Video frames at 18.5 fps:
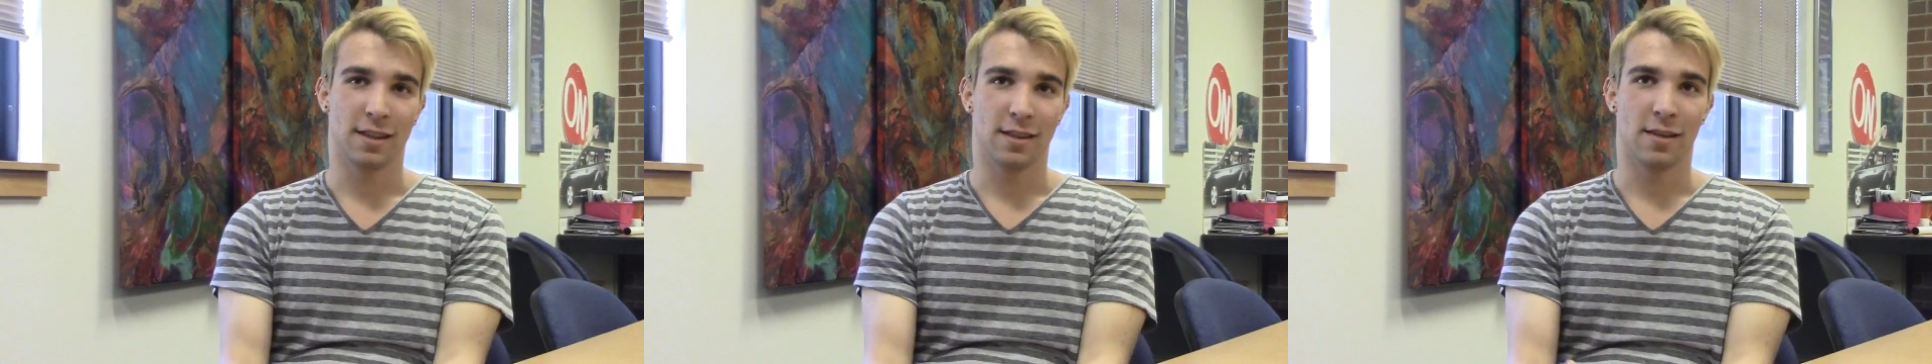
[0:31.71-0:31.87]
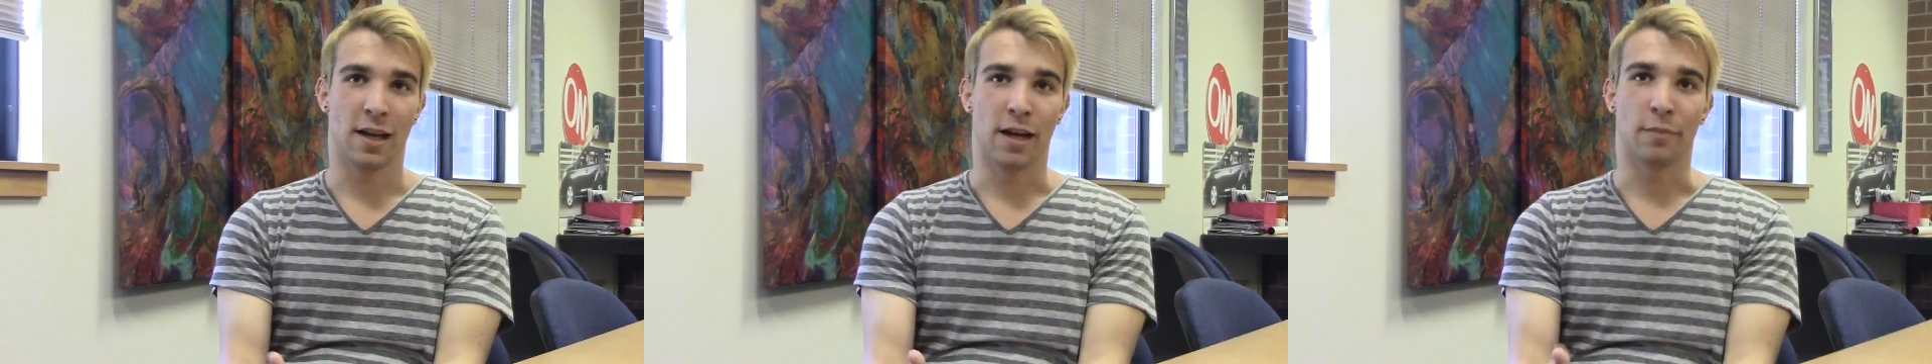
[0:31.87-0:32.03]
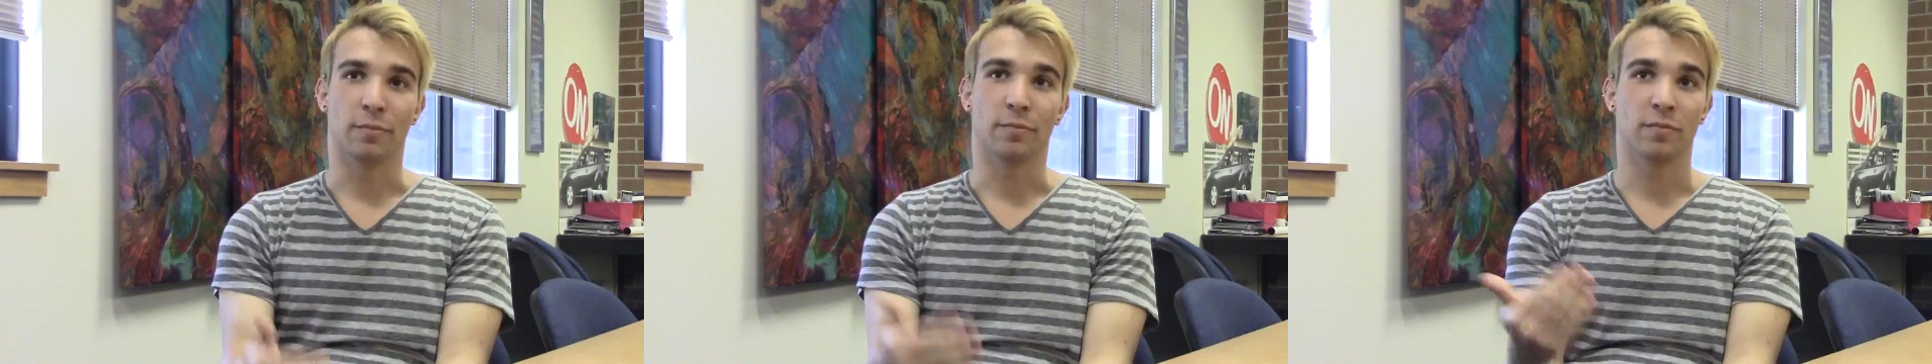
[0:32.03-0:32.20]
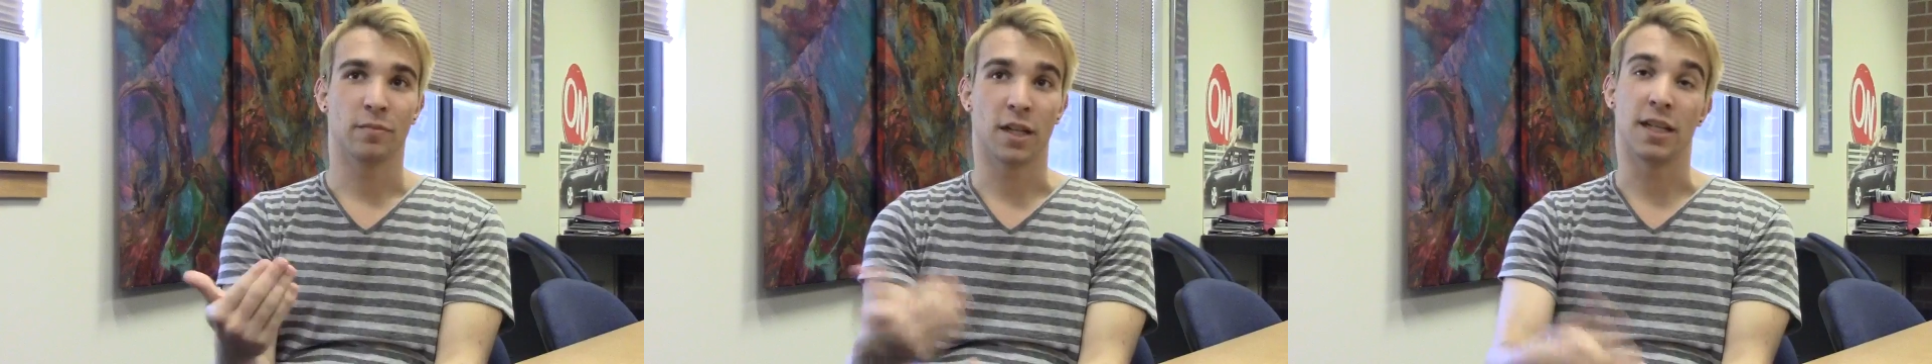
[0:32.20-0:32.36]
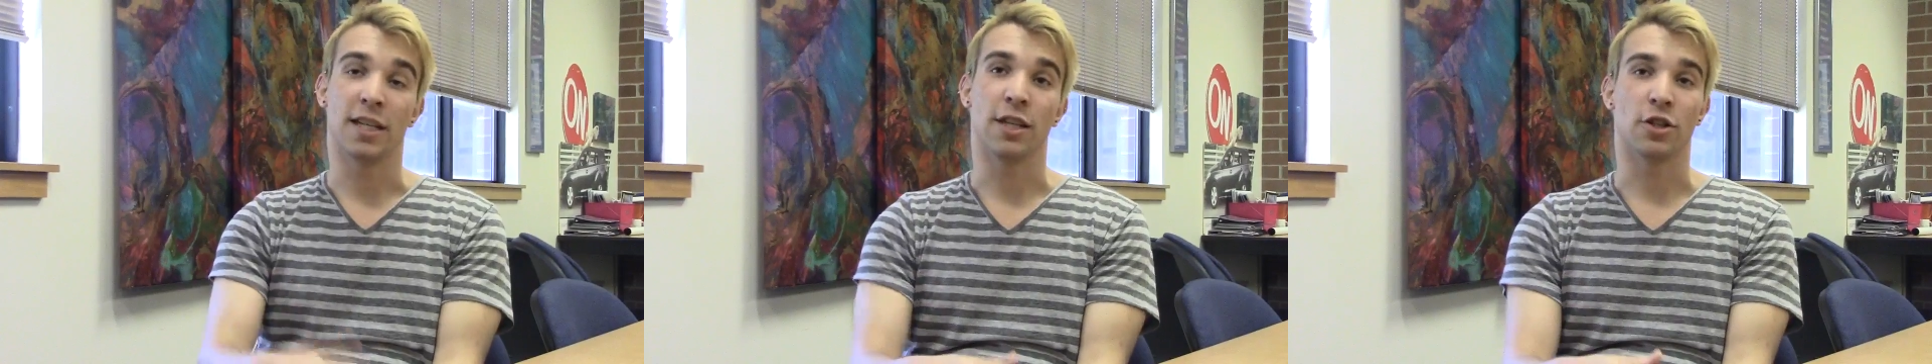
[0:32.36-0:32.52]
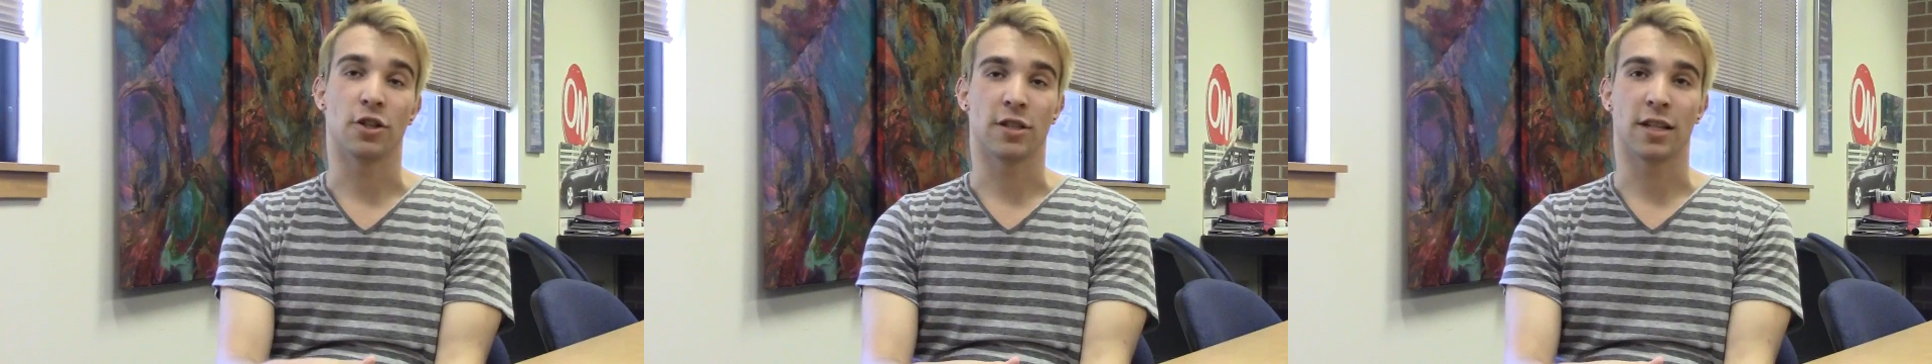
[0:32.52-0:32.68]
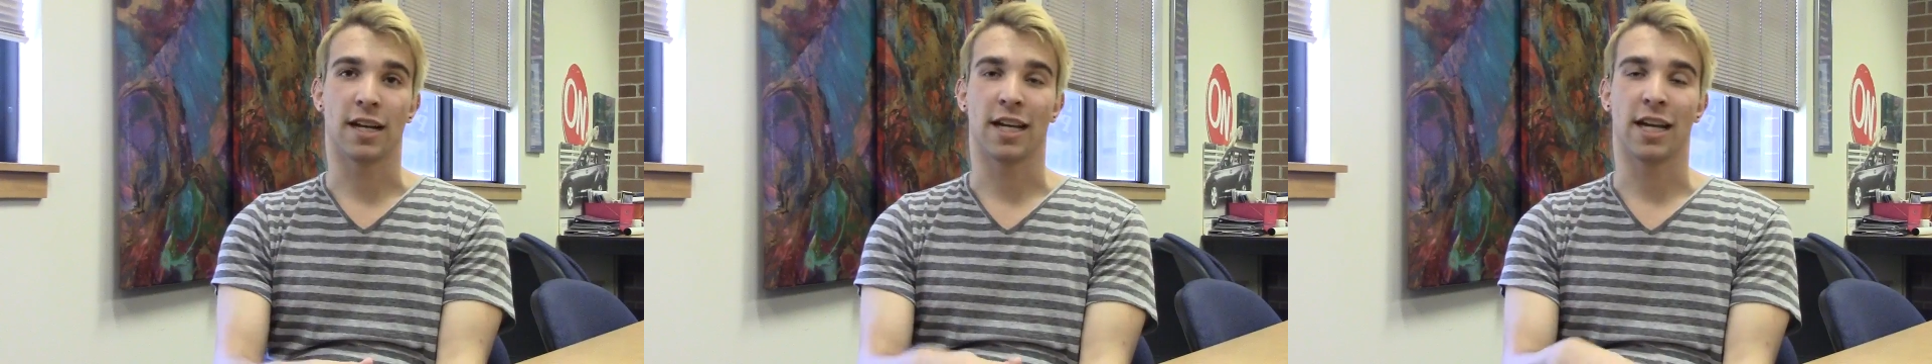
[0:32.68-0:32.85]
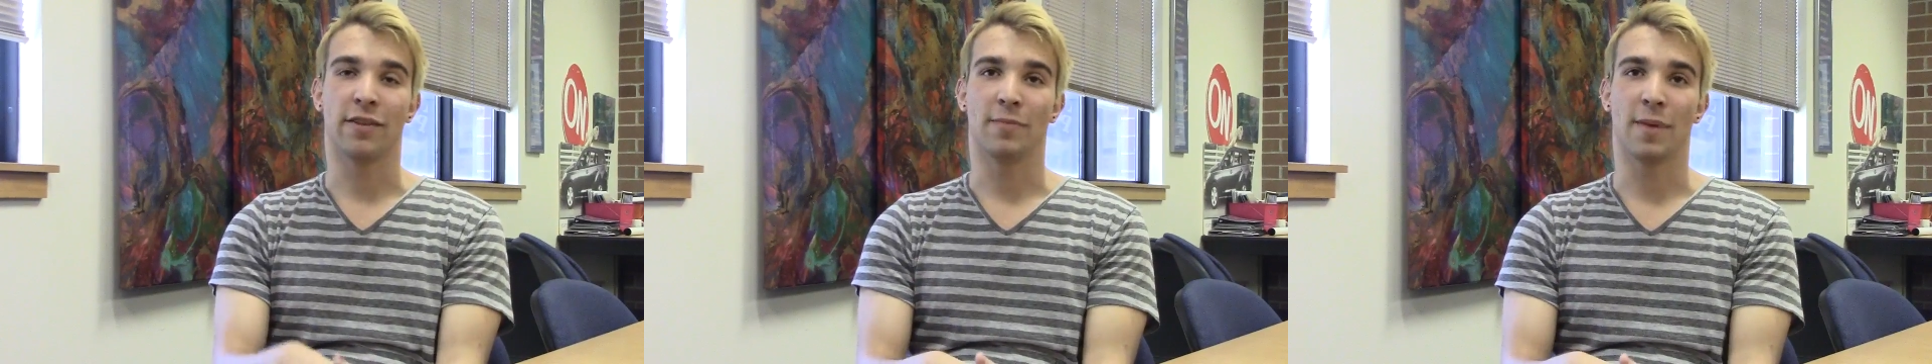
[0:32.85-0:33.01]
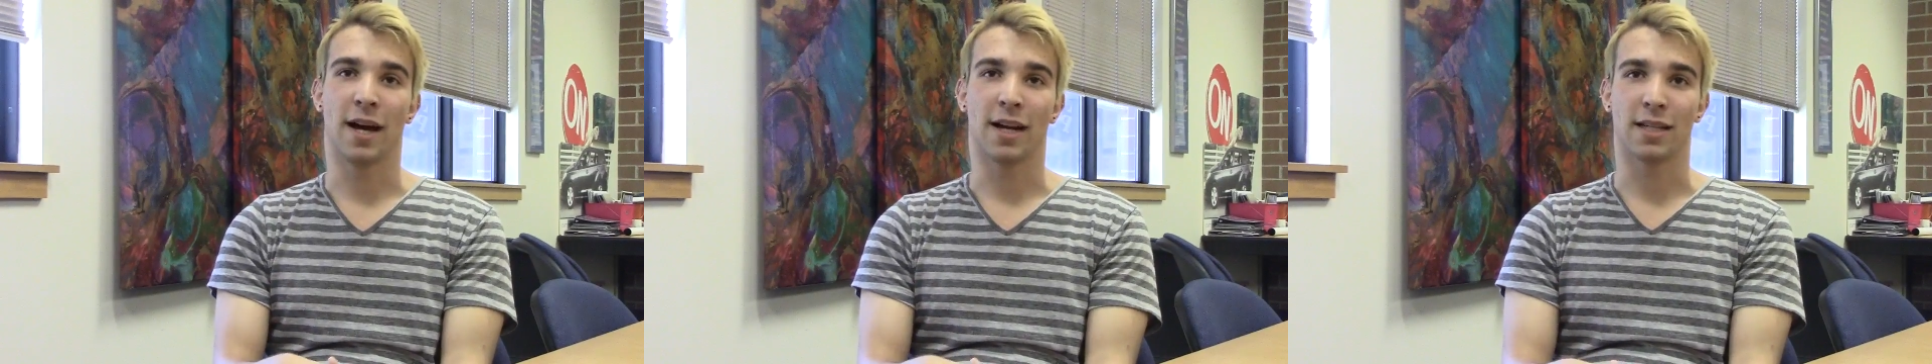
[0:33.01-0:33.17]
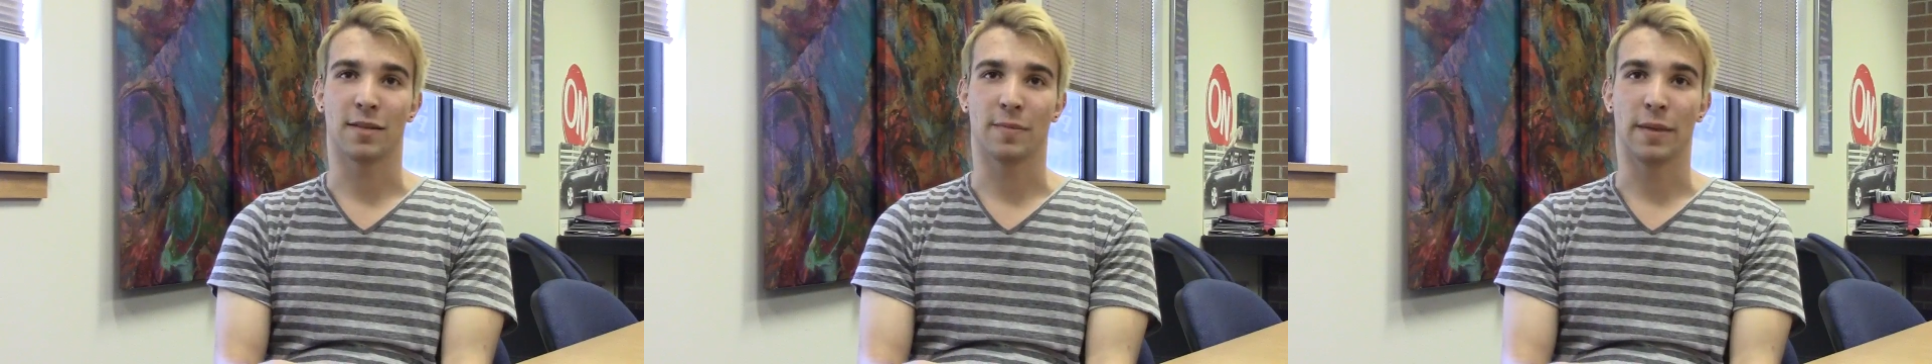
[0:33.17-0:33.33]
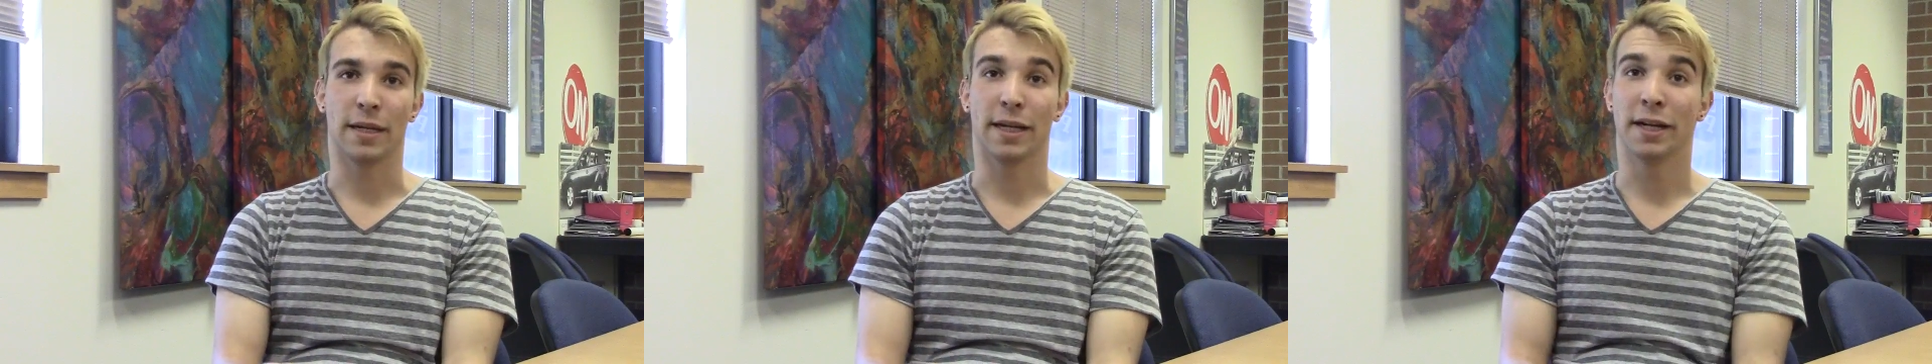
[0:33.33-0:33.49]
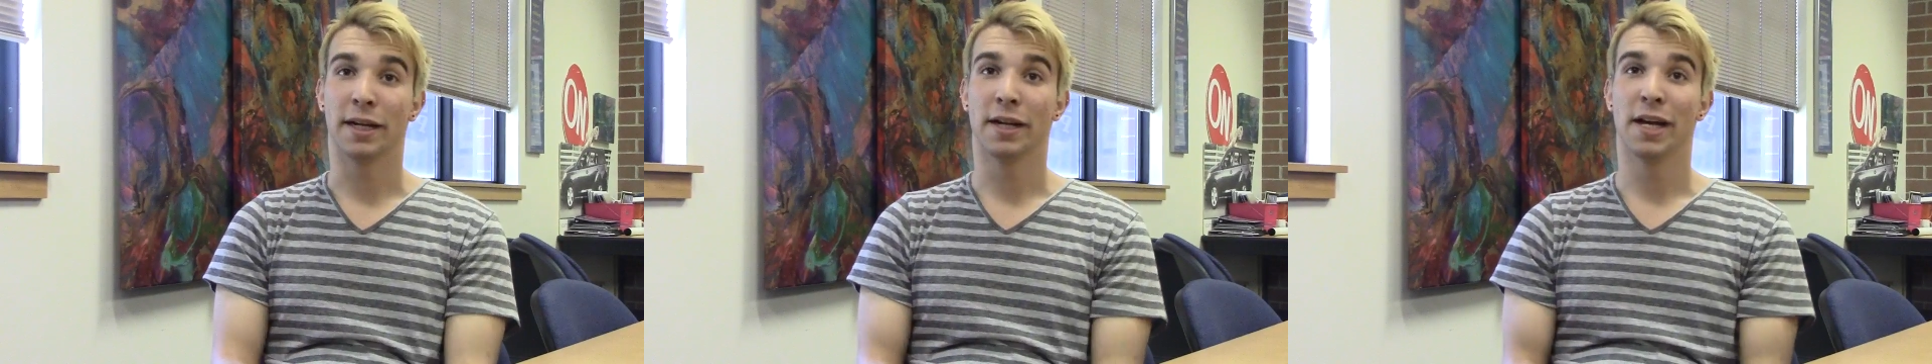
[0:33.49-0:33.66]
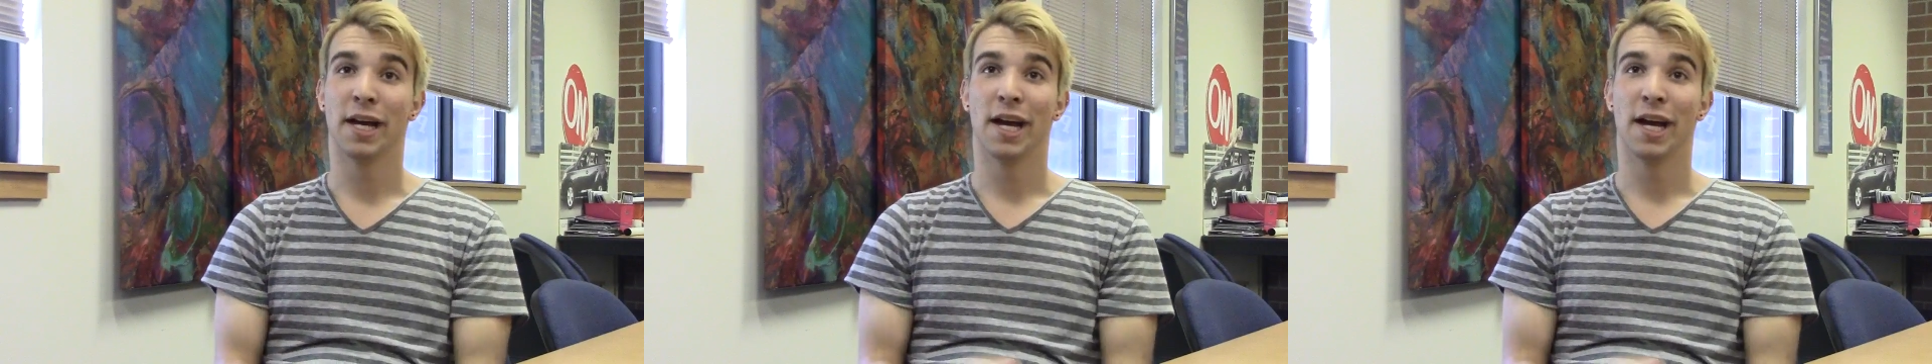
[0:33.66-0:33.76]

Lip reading: the teachers that gave back to me.